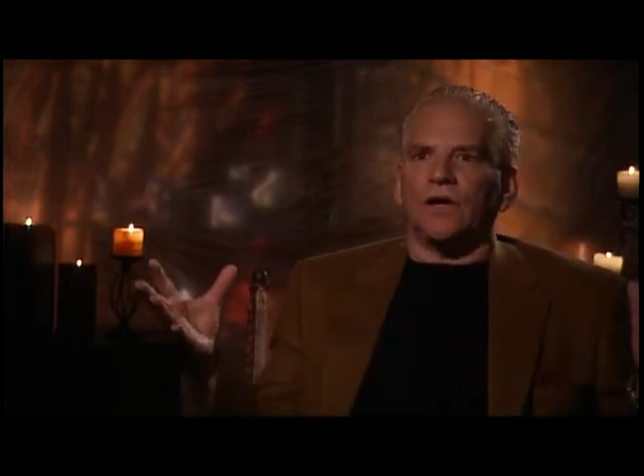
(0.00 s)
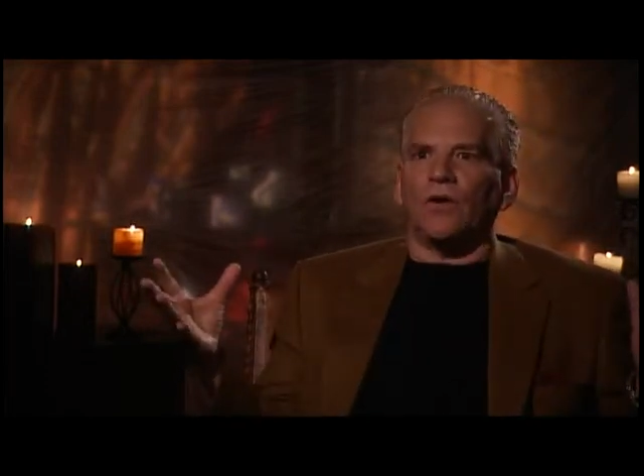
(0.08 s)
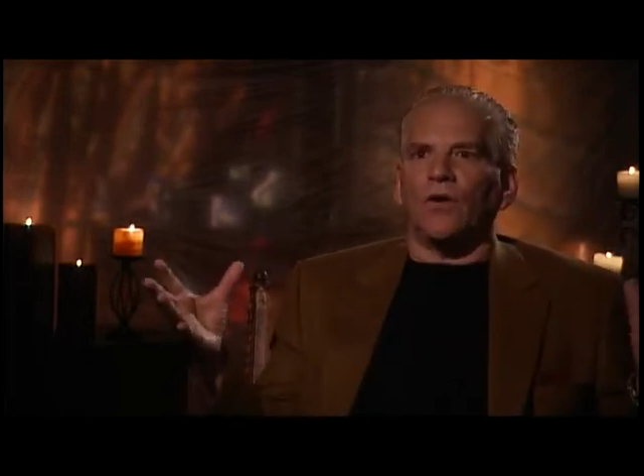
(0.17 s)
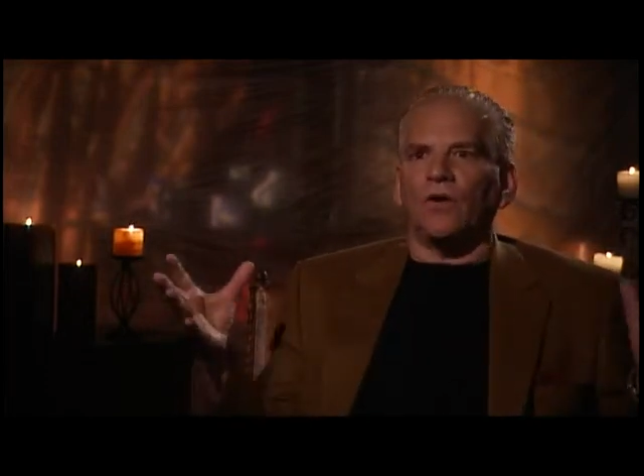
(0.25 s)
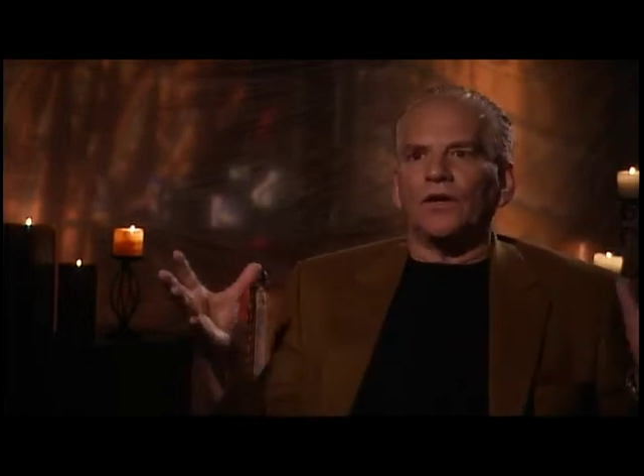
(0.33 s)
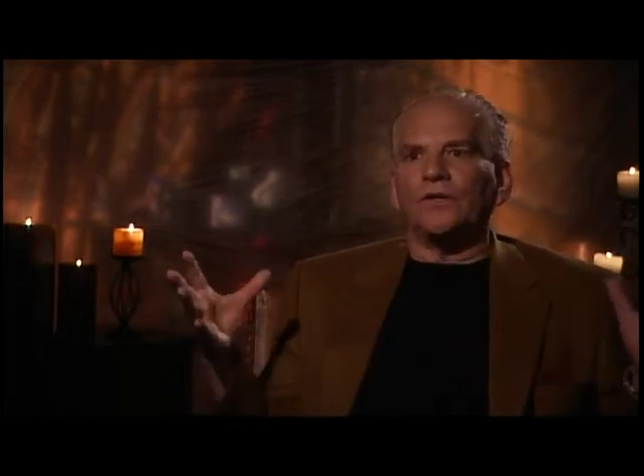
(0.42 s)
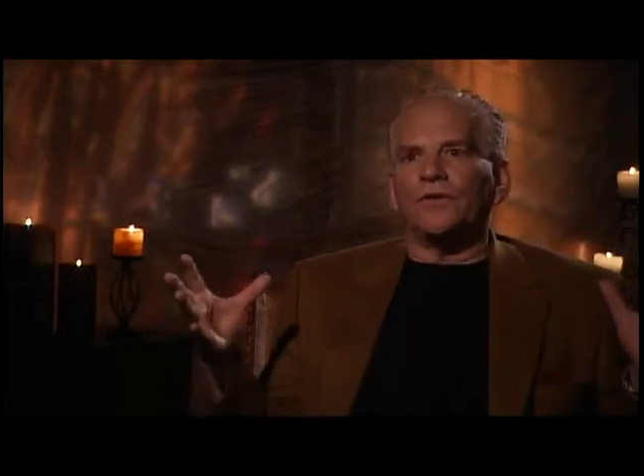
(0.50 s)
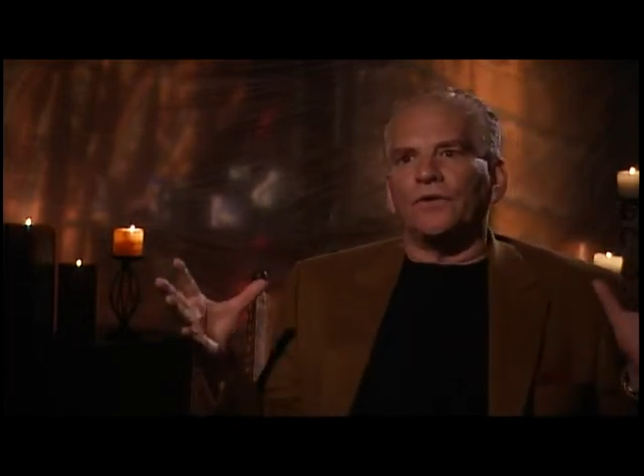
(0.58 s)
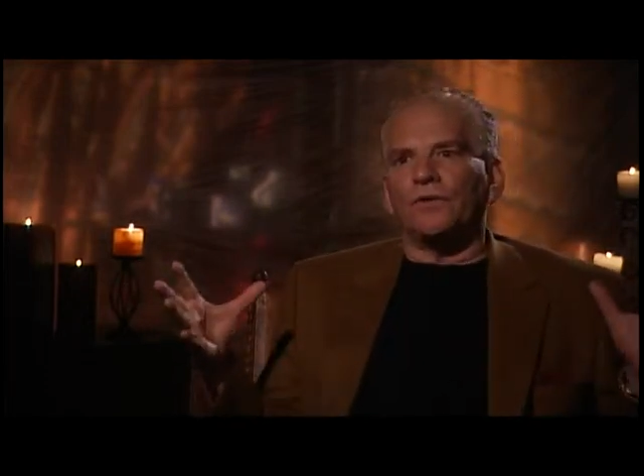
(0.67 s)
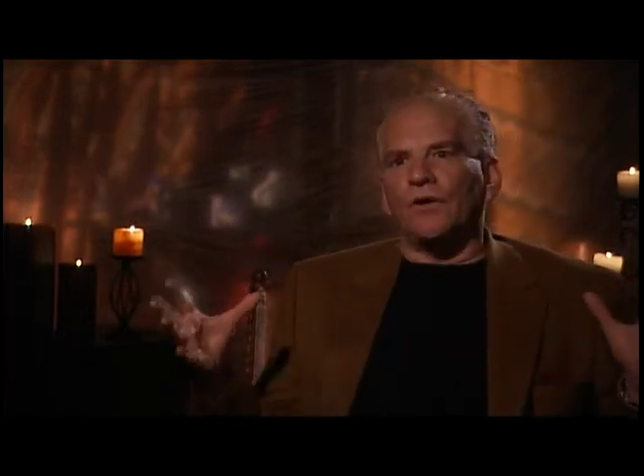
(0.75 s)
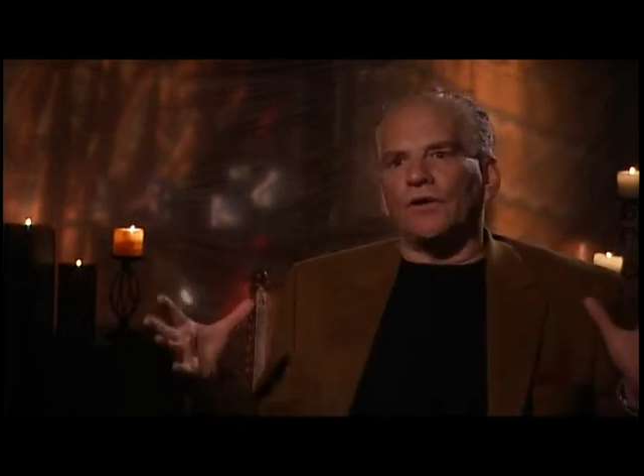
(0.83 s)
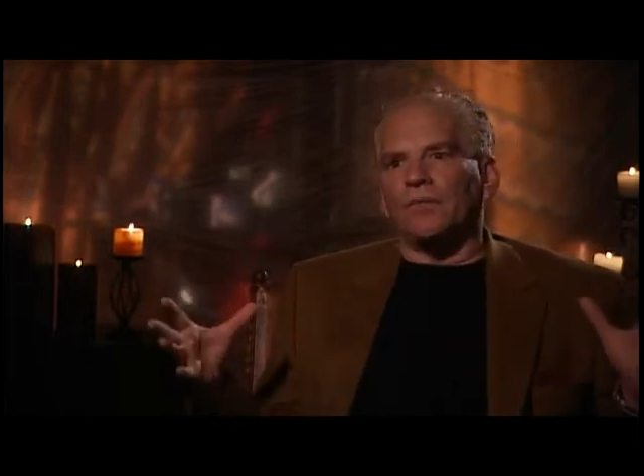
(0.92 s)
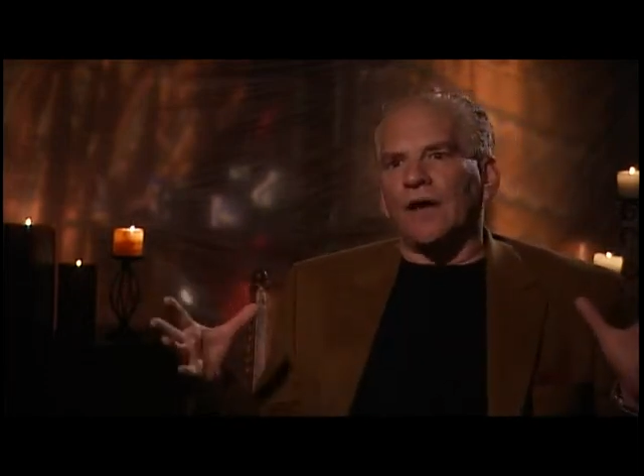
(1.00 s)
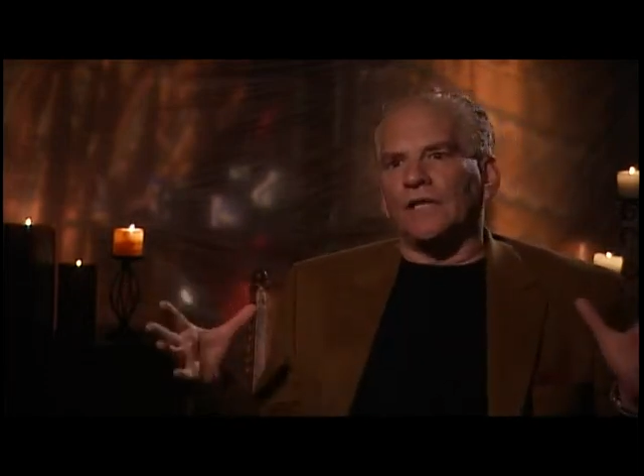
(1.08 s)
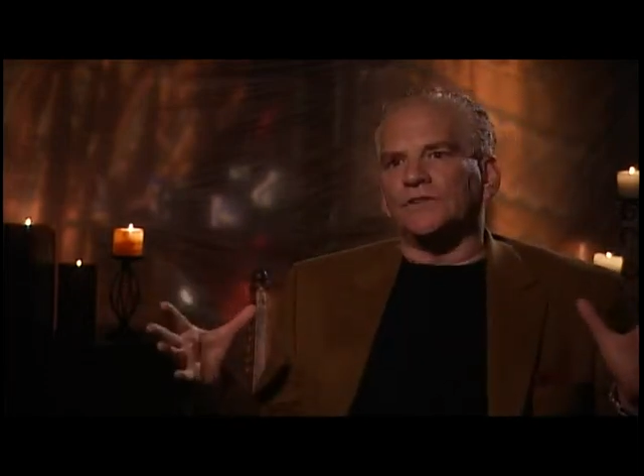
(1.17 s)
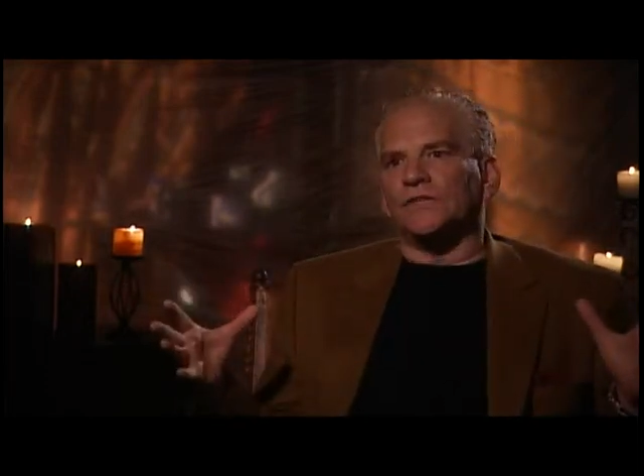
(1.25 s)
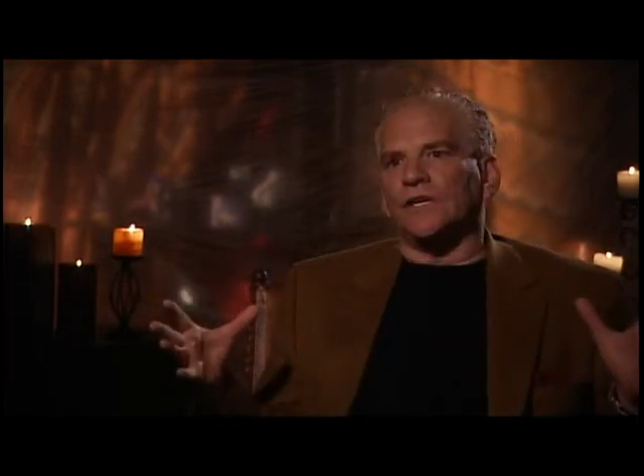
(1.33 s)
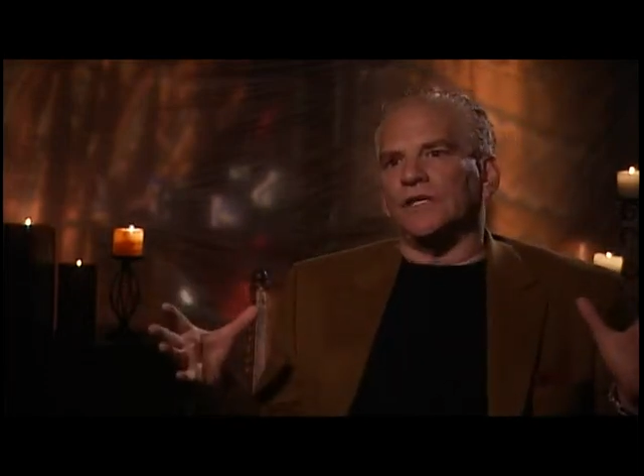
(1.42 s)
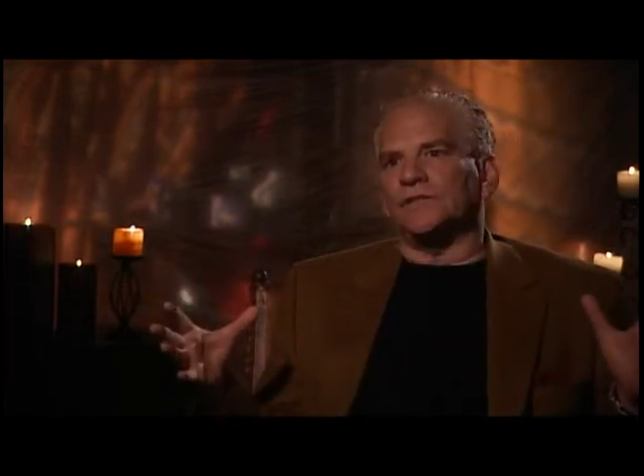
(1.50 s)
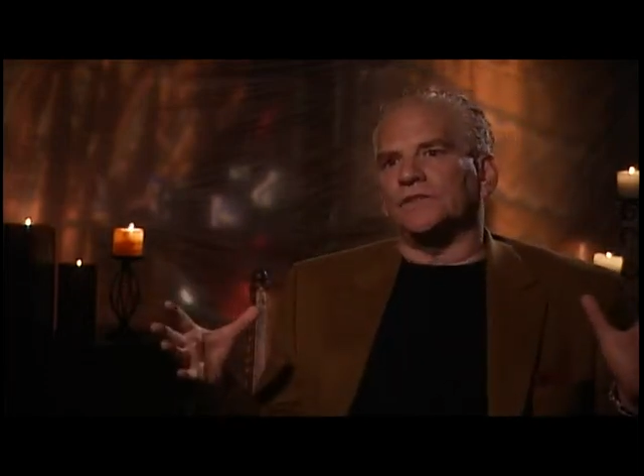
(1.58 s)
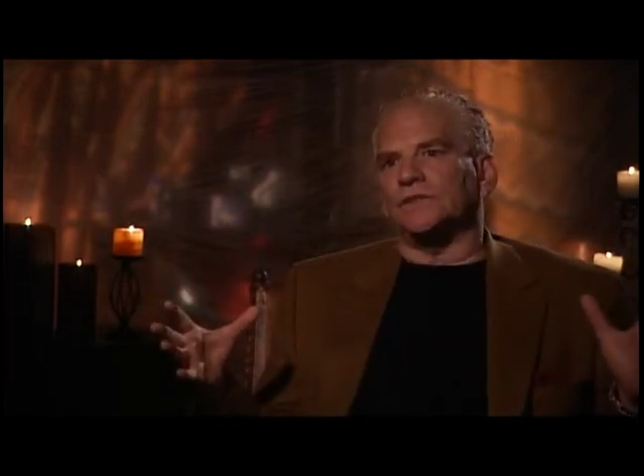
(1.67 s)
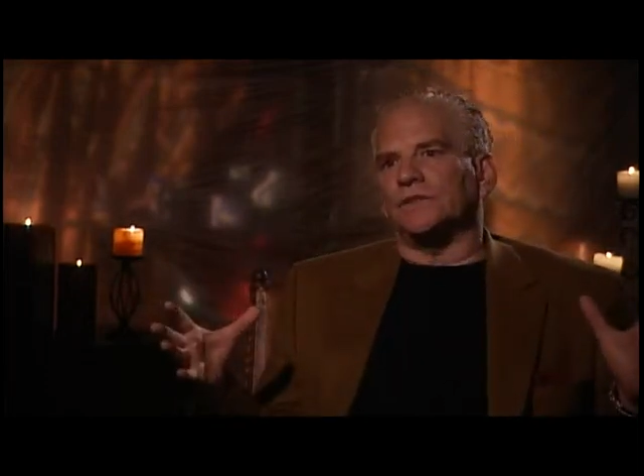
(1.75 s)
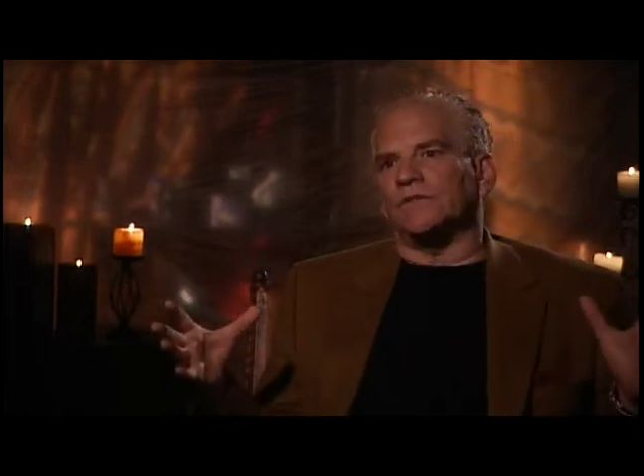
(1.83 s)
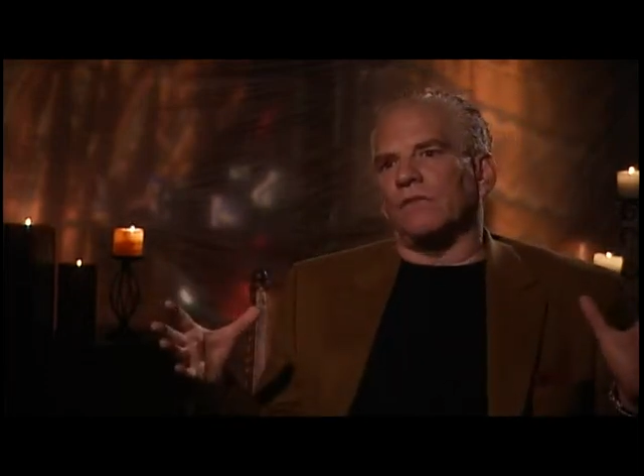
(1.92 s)
according to their own
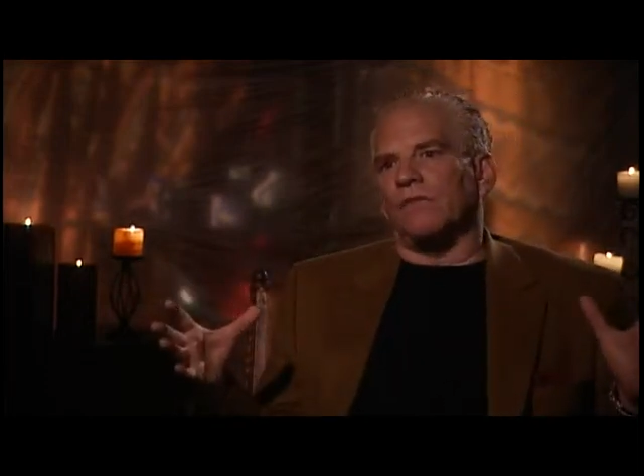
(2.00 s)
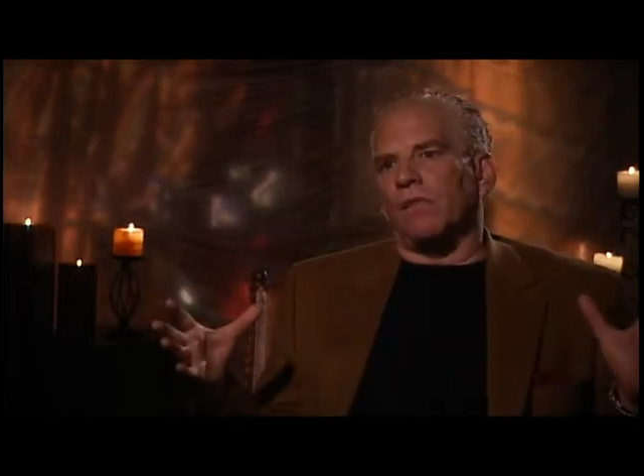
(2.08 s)
imagination.